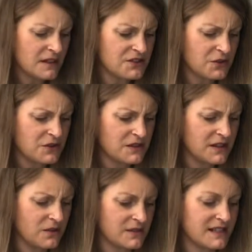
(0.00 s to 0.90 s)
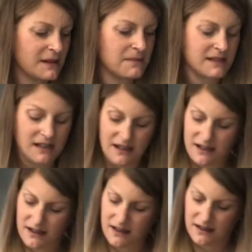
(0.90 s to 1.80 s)
So using those tips
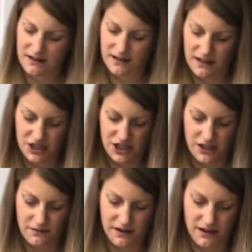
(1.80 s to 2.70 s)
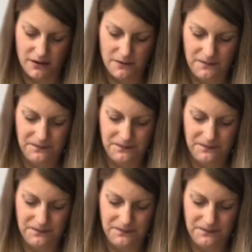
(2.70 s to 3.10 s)
that I shared with you.